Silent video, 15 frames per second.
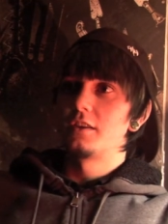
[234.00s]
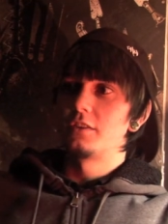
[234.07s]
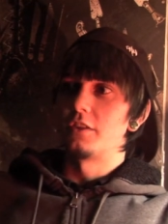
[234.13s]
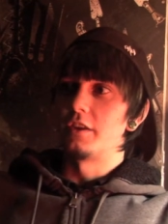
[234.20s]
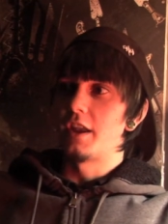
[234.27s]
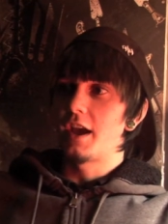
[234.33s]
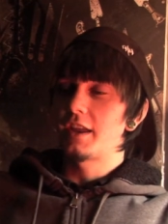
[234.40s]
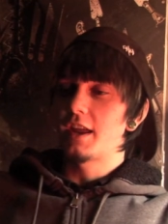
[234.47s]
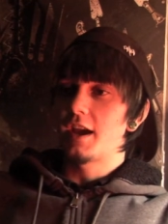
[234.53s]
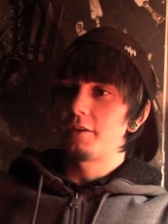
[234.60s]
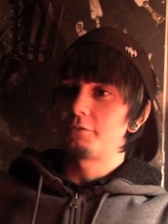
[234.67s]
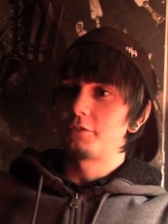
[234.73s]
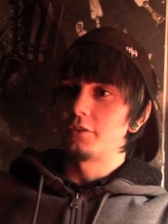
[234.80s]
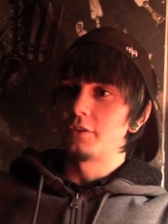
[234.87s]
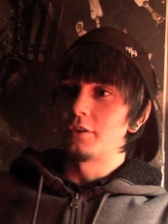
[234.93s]
the night
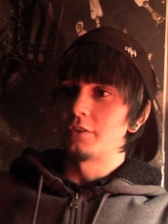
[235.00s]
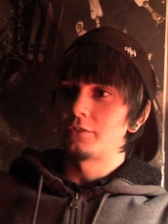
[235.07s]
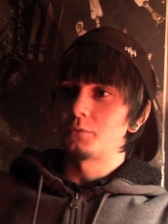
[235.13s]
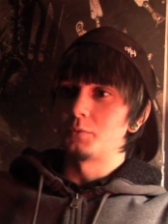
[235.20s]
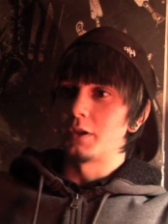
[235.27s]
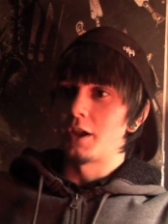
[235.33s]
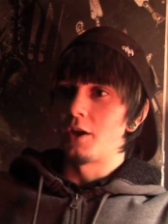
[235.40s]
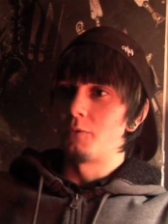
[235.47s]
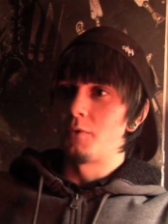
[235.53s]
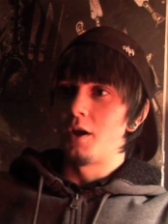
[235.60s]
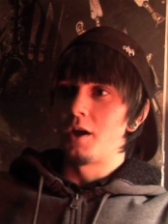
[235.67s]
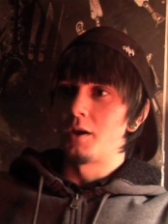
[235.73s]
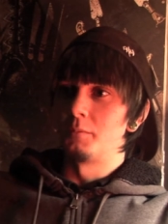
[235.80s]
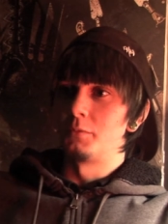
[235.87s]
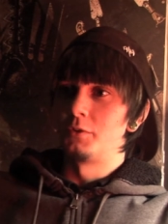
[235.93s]
after this, we got
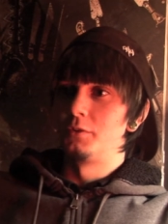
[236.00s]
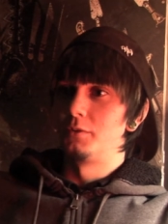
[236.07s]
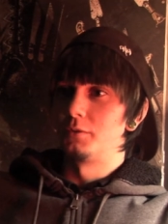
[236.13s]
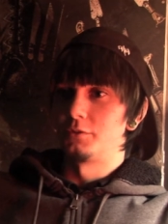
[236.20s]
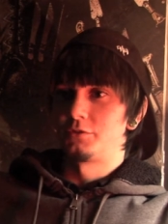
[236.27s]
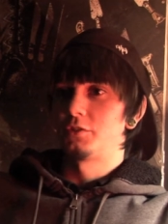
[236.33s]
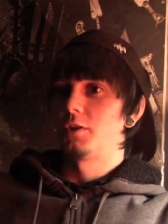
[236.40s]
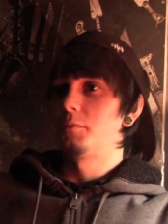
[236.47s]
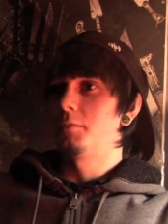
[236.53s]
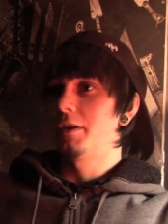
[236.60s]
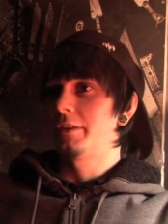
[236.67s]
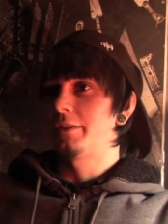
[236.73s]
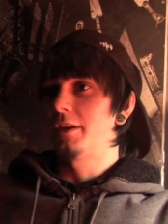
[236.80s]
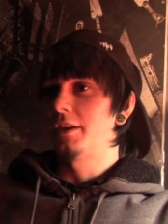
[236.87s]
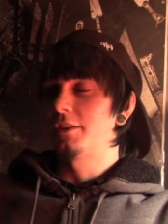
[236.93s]
robbed, or something
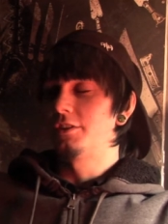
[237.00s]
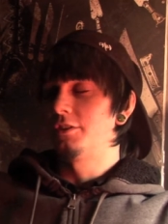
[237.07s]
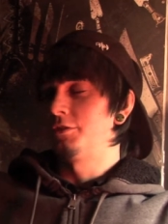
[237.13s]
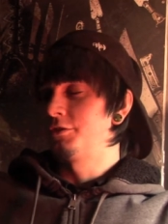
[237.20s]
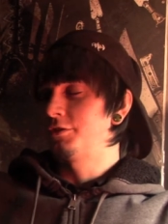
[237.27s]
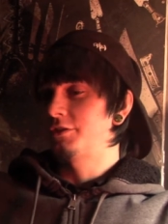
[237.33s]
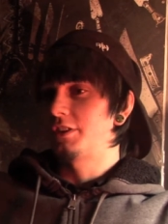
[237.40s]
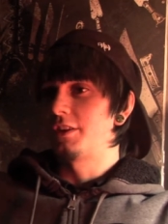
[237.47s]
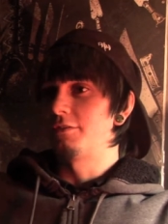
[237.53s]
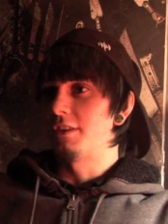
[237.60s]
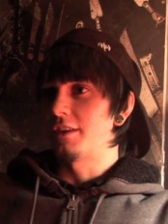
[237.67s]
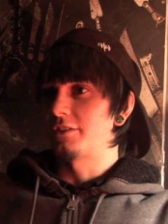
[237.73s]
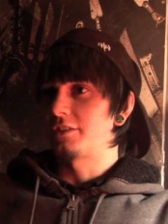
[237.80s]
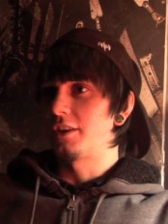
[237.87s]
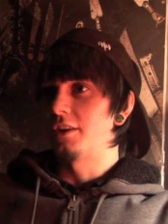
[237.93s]
like that, you know, just to give
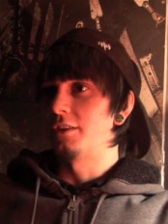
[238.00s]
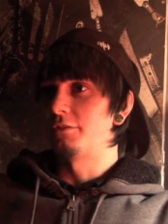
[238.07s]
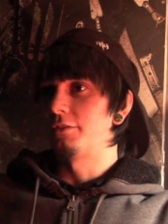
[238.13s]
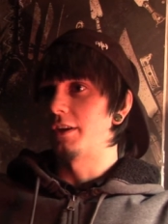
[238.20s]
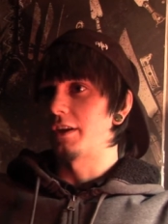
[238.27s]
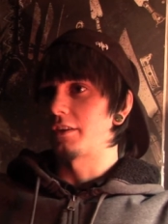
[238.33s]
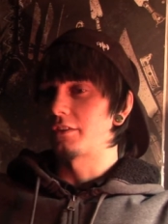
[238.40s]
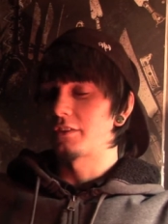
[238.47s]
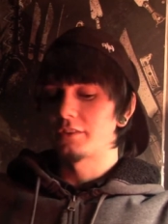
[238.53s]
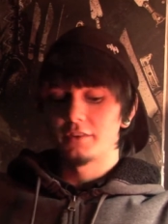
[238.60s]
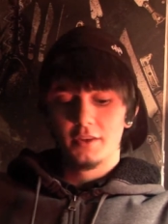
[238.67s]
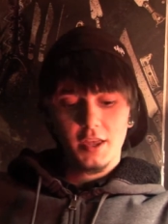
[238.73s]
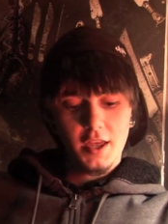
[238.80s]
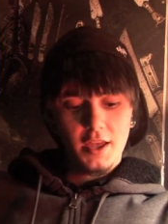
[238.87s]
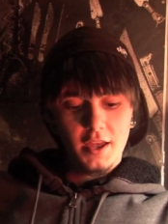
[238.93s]
that scare effect.
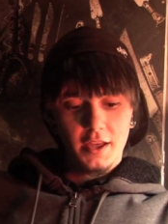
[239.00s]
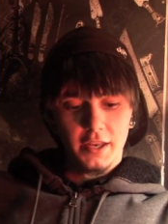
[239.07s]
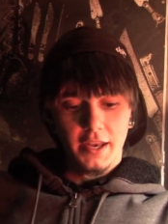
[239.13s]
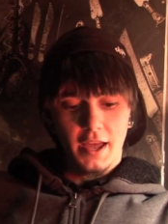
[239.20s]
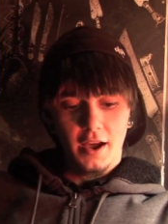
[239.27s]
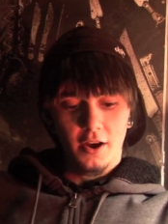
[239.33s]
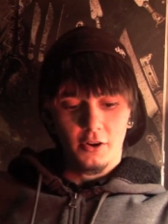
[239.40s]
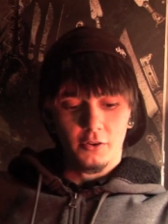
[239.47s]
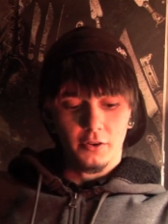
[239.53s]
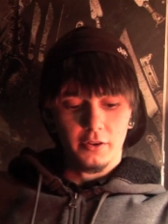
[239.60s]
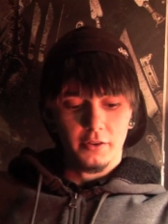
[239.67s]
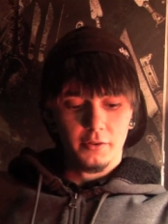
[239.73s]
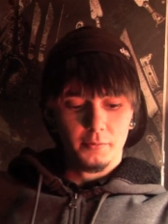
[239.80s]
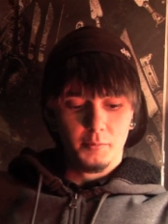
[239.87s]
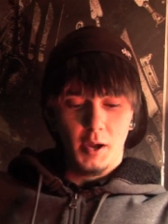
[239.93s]
Now,
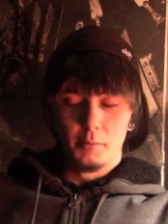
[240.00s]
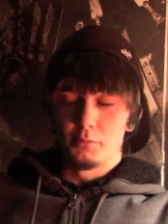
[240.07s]
my